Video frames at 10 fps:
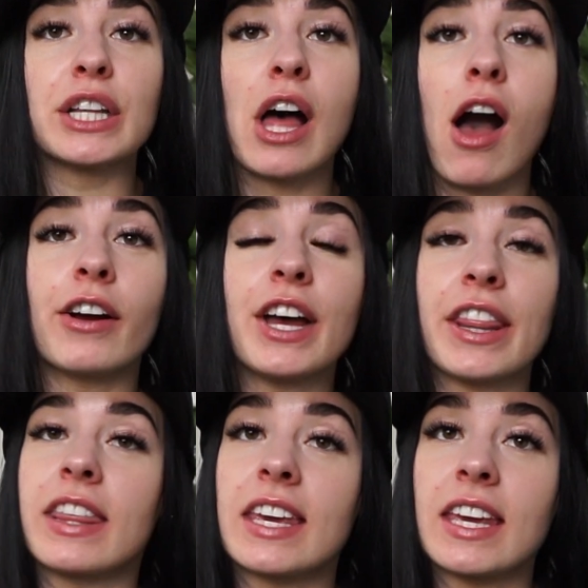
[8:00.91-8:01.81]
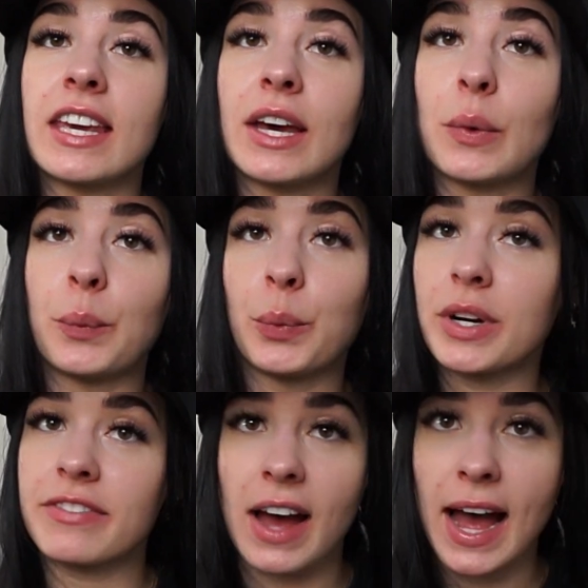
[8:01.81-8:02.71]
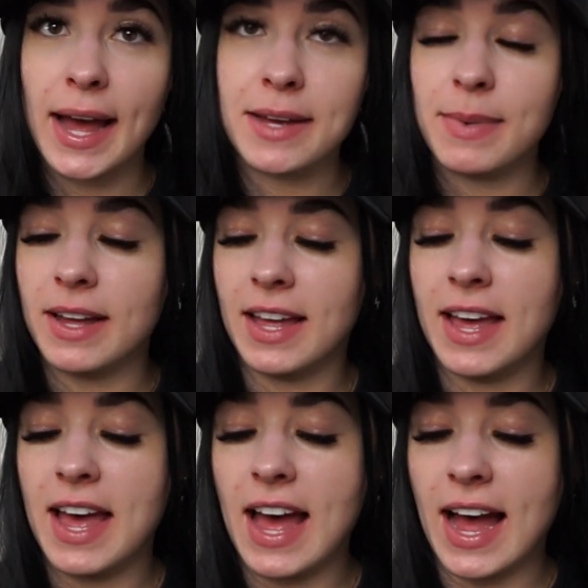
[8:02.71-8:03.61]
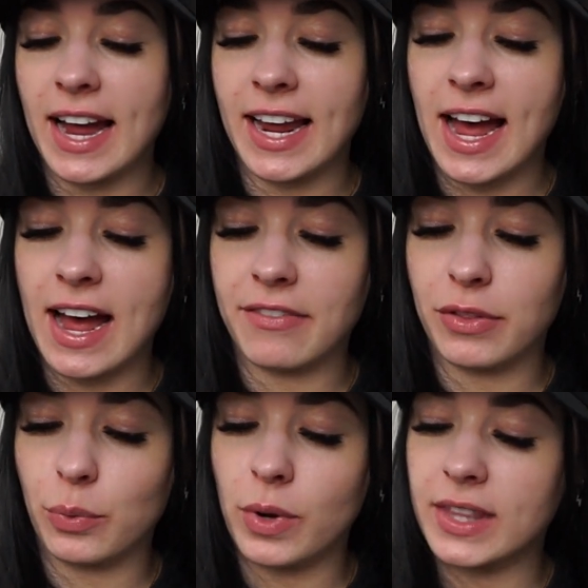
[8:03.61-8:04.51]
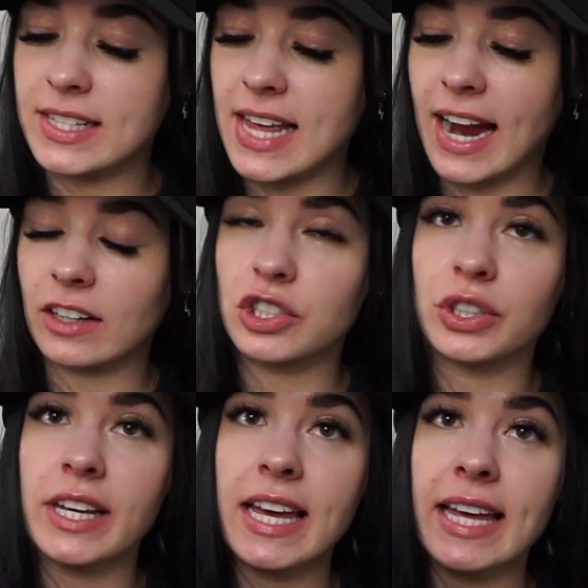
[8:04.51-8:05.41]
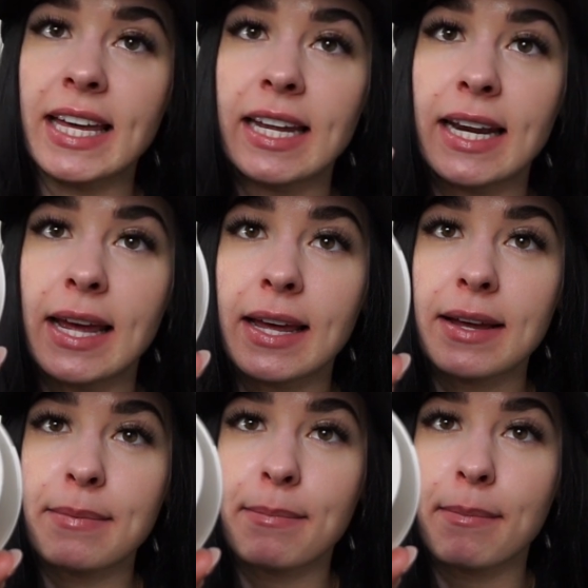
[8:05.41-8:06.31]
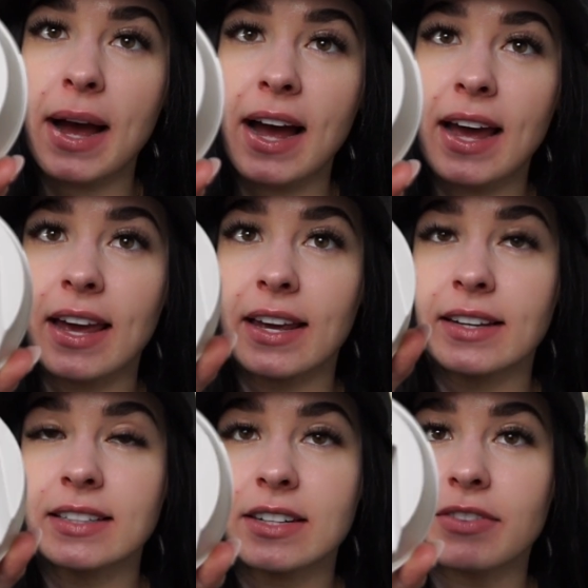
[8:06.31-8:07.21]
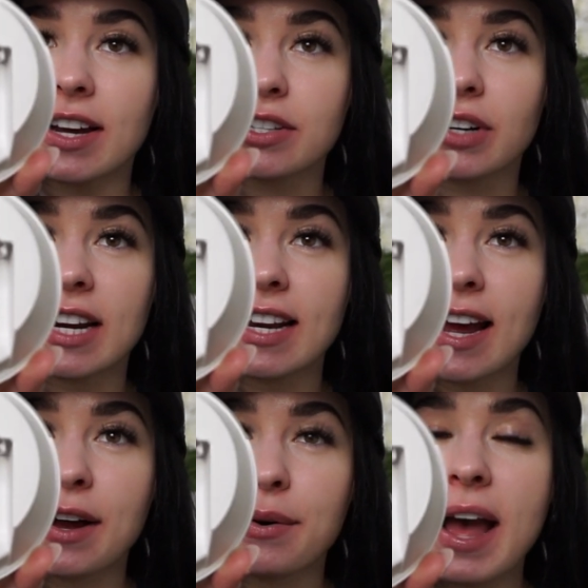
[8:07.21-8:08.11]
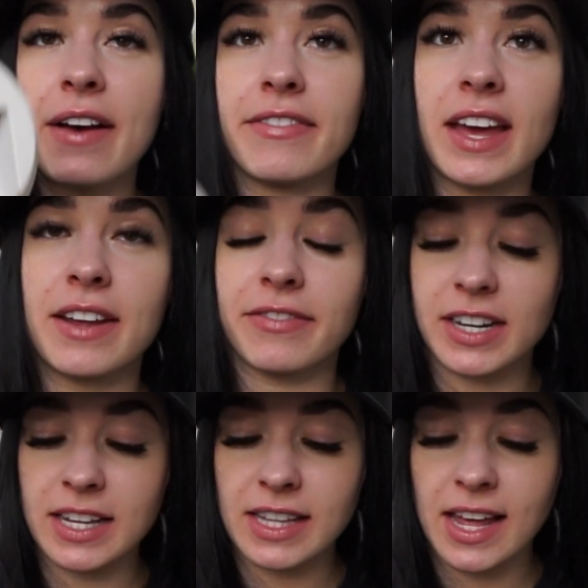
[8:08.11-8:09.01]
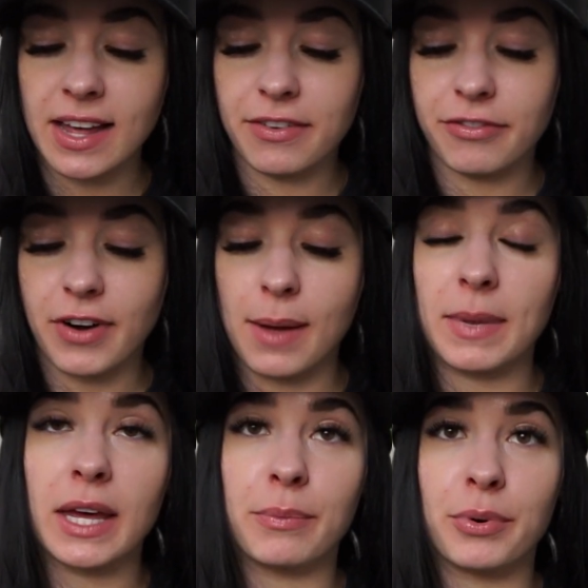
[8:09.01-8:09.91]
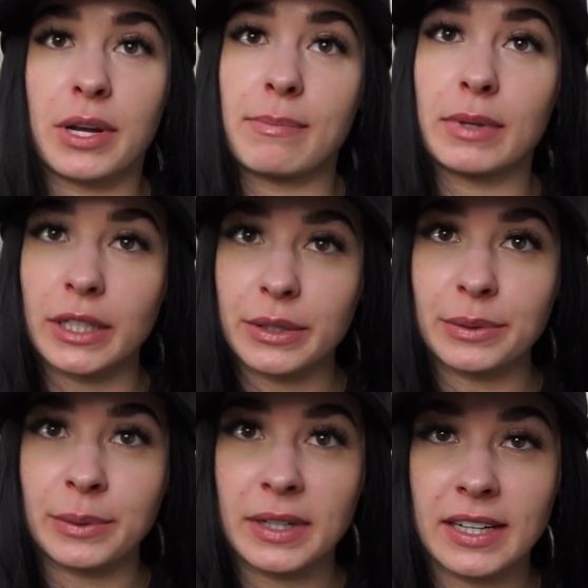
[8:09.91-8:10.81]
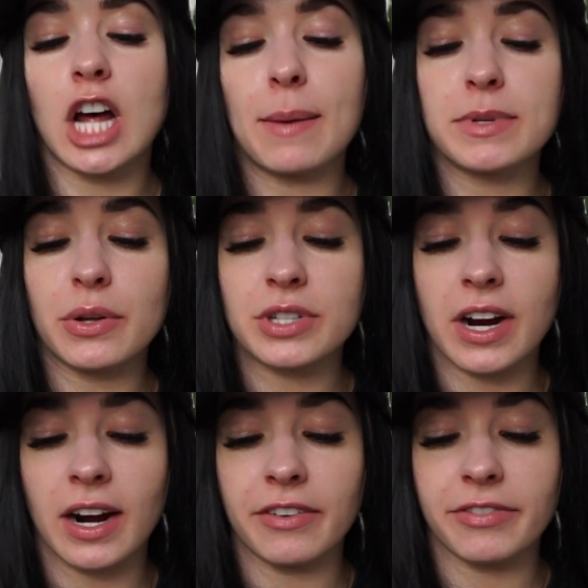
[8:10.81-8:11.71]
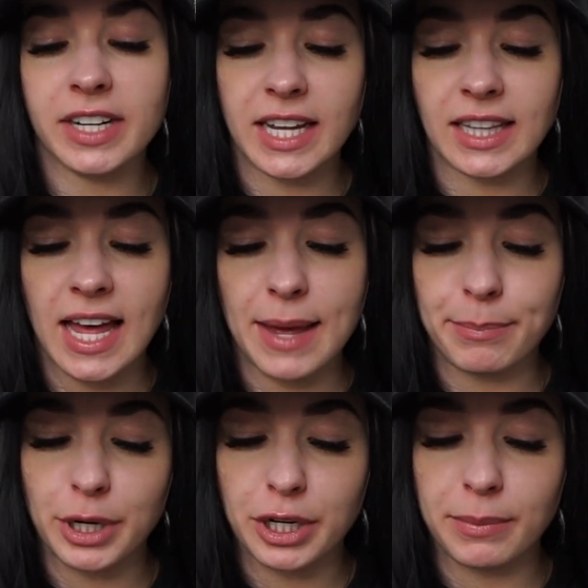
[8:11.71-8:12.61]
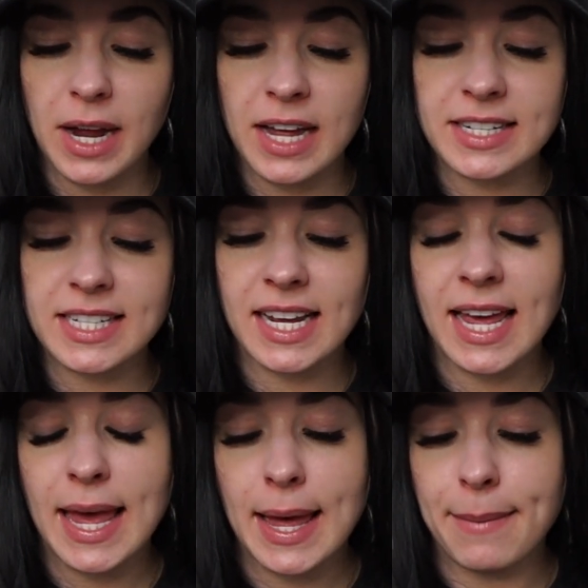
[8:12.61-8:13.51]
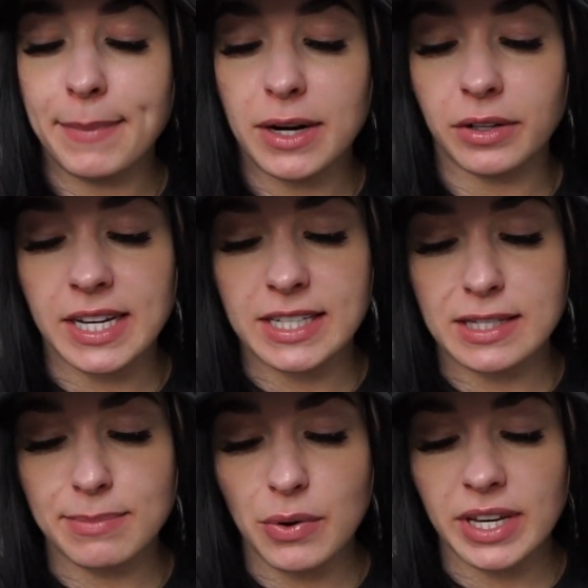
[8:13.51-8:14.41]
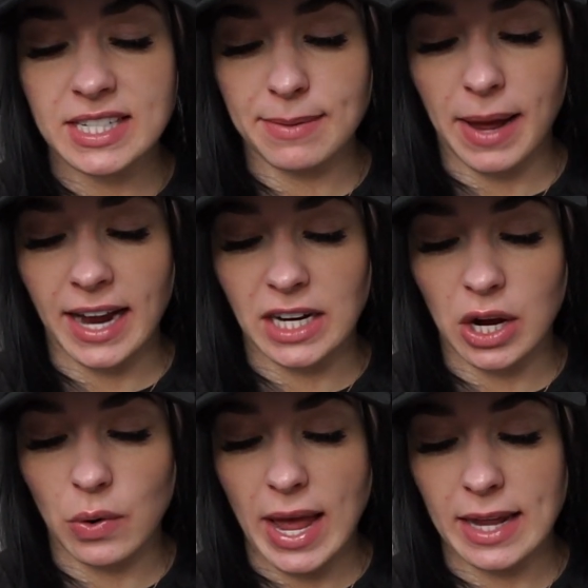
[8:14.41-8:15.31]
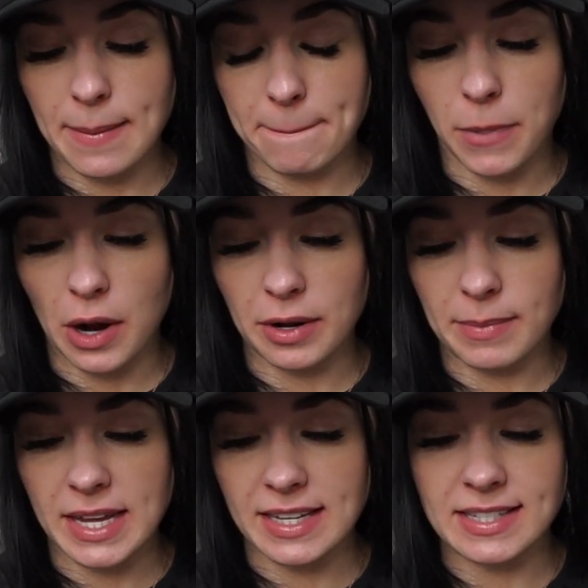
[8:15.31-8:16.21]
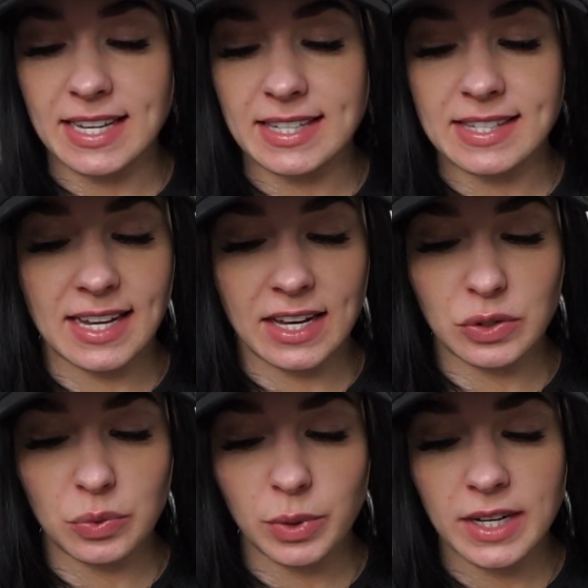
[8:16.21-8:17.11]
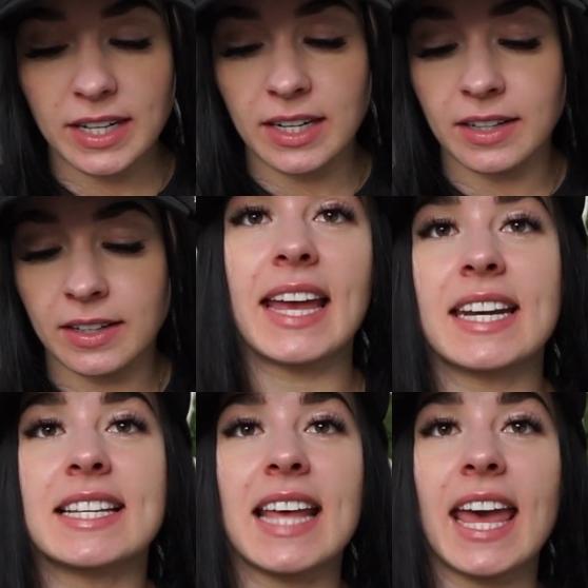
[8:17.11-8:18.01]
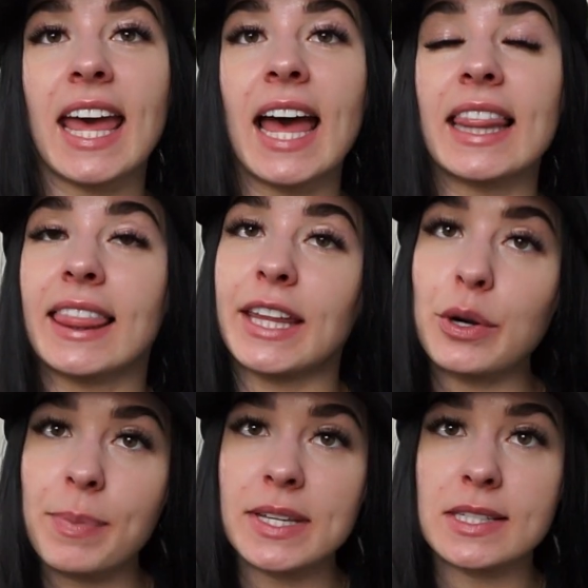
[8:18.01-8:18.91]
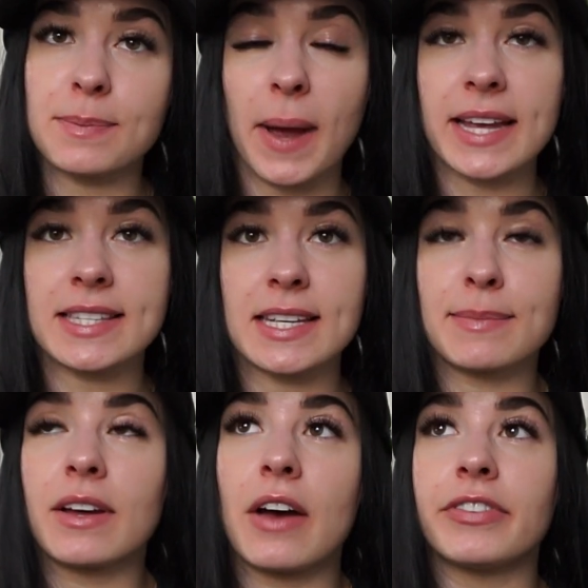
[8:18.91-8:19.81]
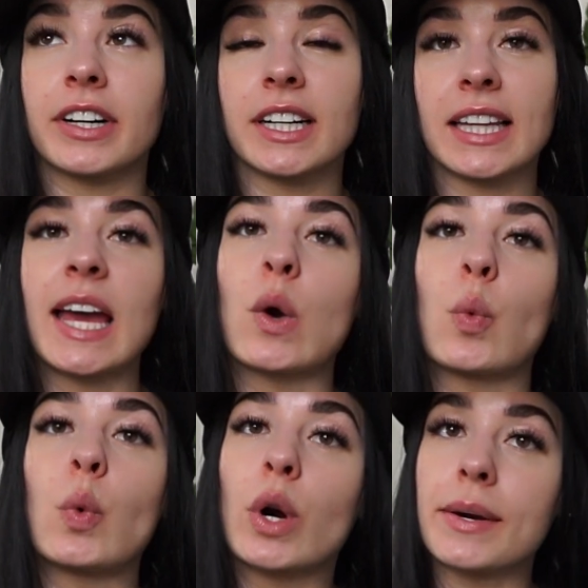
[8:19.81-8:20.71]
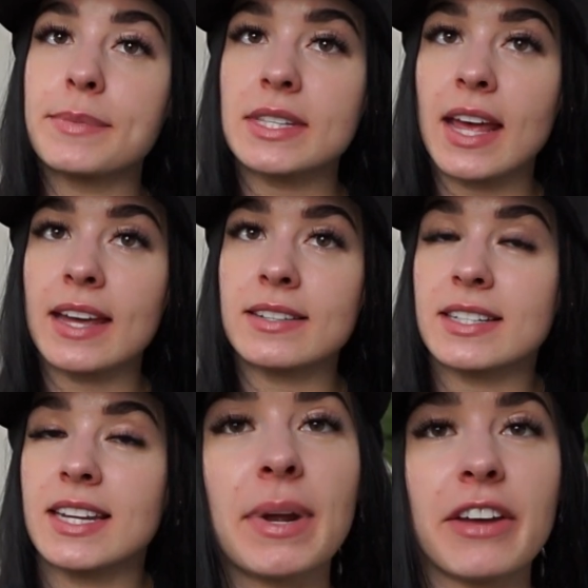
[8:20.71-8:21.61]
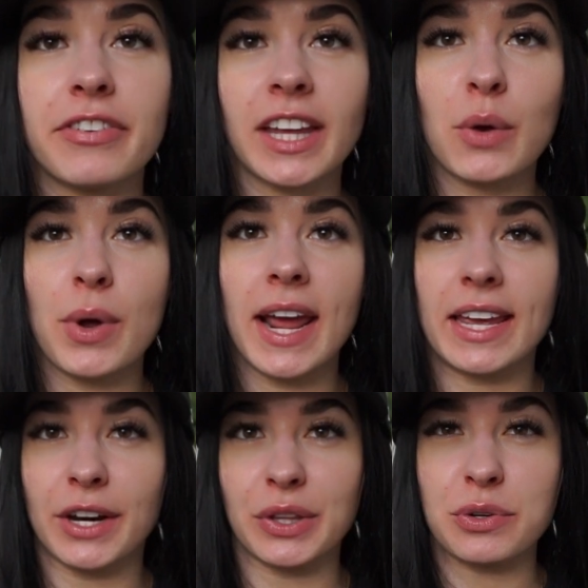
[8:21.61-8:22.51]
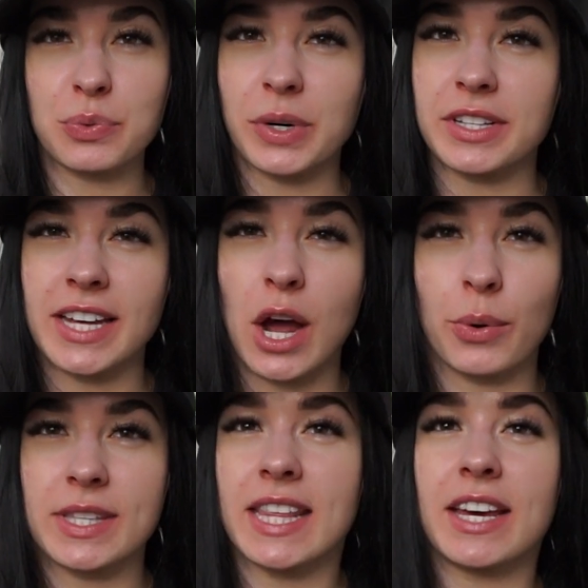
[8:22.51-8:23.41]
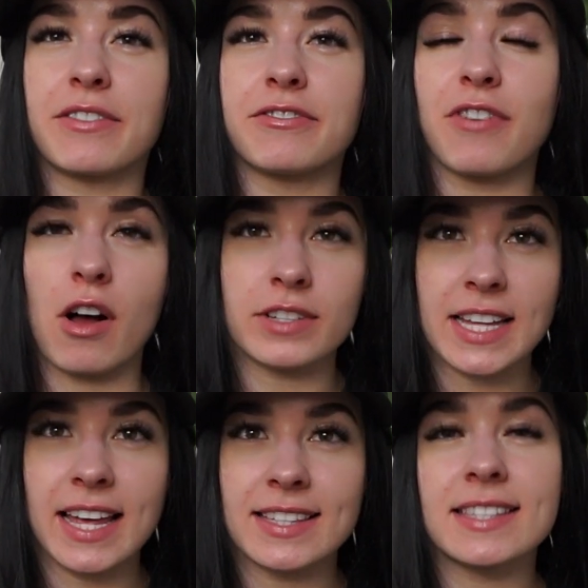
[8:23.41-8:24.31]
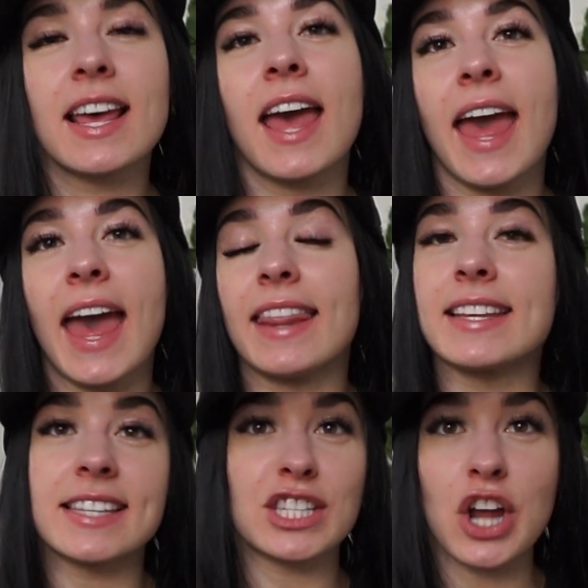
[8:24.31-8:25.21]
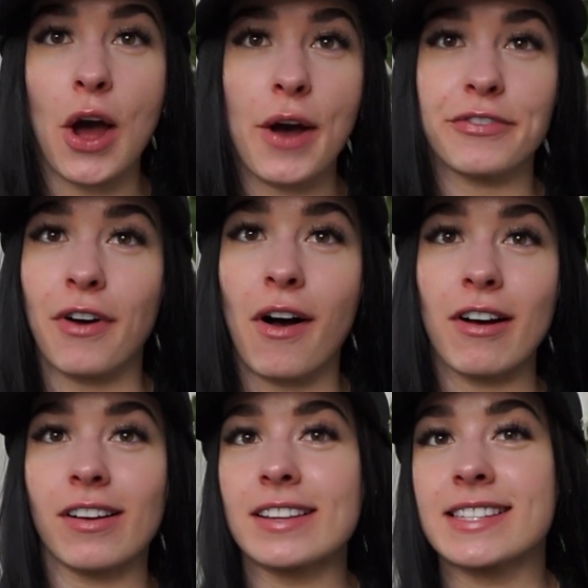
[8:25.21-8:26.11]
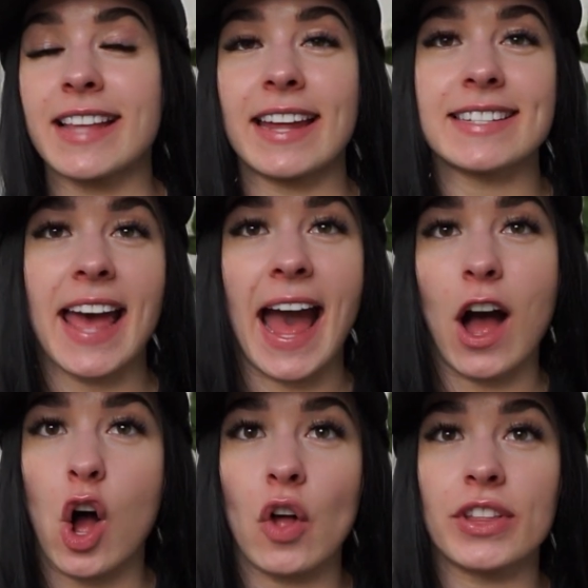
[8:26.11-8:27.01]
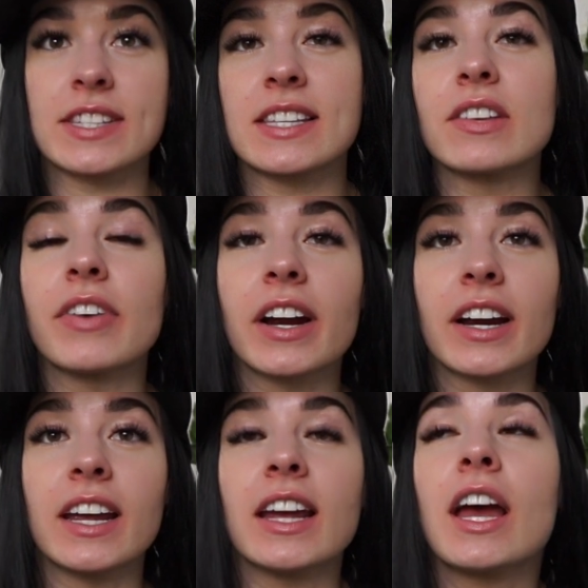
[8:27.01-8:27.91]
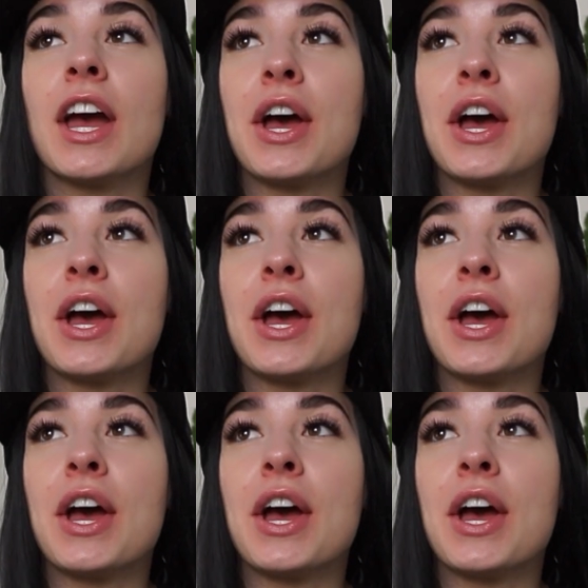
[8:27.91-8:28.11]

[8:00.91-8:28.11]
along the woody vibe, I have the one that's actually in my device right now, Havana Vanilla from Capri Blue. Top notes are vanilla and bergamot middle is smoky tobacco, and bottom is sandalwood. It is a little bit spicy, but a very like warm scent. But I feel like when I hear those words, I always think of fall scents. And this is not a fall scent at all. This is a very